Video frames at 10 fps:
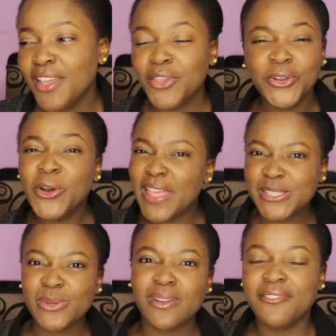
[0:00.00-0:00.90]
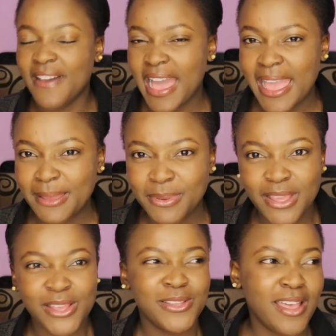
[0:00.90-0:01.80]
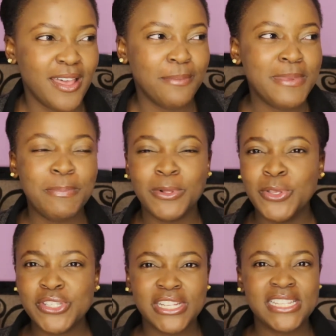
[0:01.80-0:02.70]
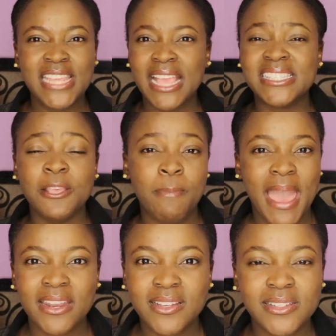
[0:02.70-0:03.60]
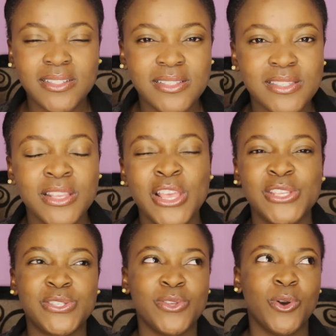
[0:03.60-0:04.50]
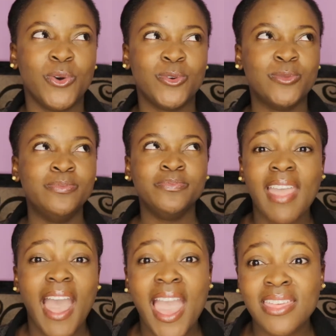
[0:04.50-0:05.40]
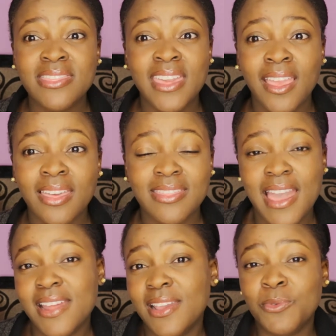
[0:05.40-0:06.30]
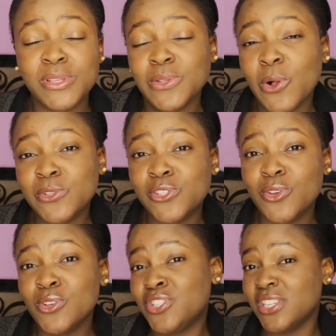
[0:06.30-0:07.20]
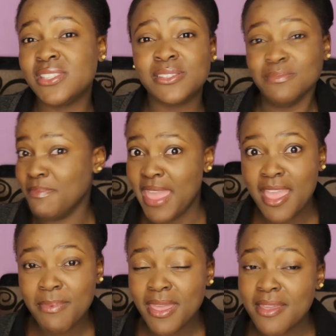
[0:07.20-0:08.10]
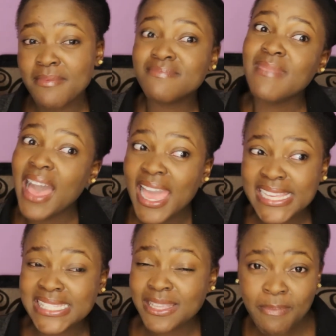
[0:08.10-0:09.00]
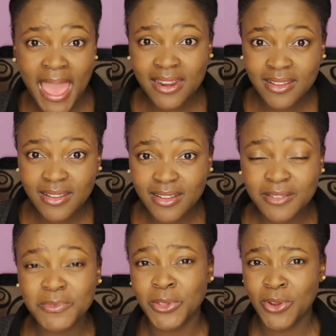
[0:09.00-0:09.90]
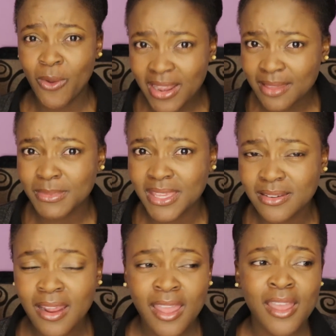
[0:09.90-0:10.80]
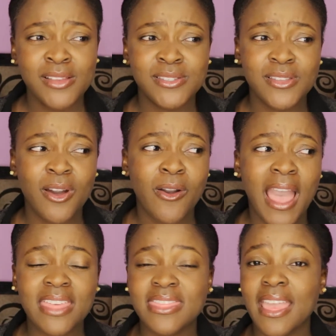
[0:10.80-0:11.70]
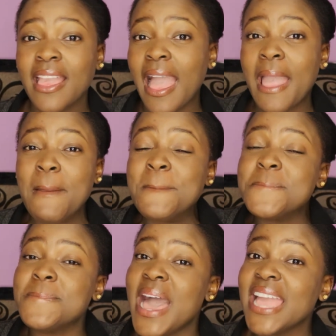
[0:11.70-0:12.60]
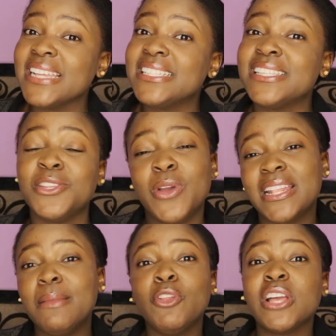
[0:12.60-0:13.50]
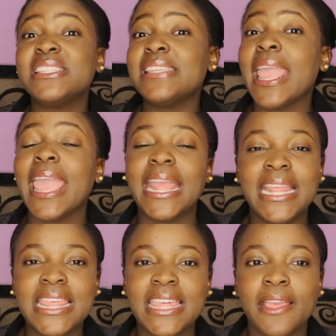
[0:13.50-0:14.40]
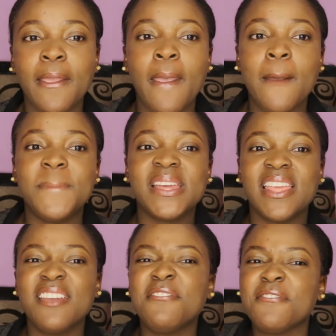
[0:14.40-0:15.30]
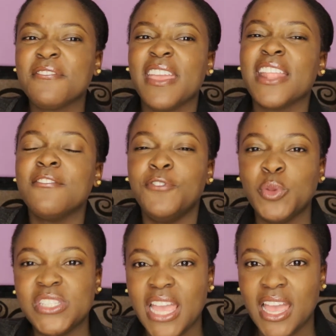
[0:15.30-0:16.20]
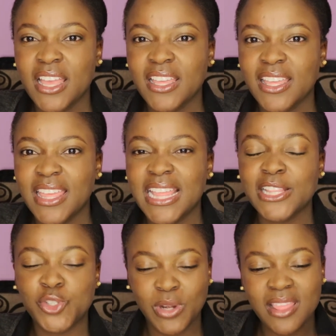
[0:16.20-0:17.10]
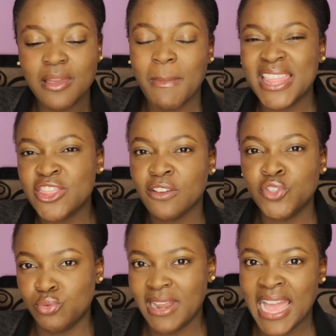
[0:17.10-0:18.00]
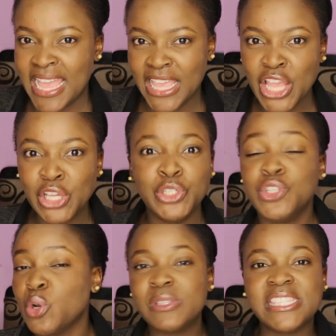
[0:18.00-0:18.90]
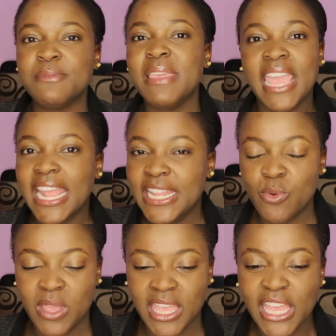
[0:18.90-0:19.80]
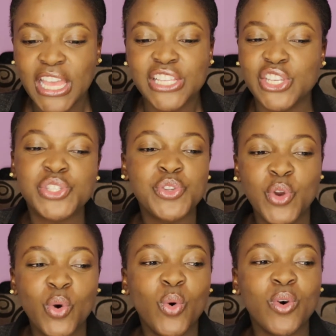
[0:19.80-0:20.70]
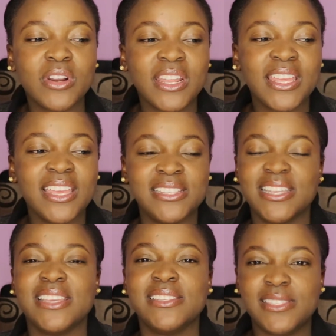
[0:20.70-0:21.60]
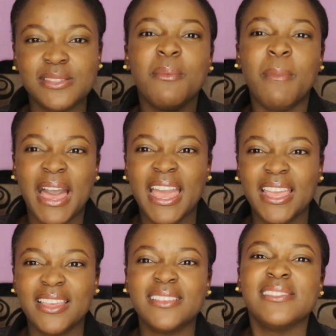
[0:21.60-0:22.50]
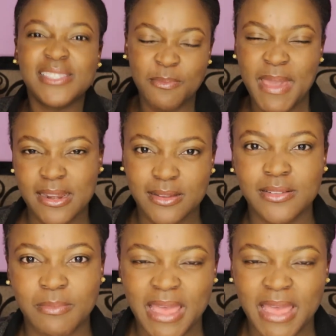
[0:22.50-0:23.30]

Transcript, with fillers: You know that sort of vibe. Uh, people usually take sabbaticals. So I think that it was also just maybe my sabbatical. Do you know what I mean? So I think I might, you know what, let me not say anything. But if in future during the month of July, you don't see me anywhere. Just know, Hore, it is my sabbatical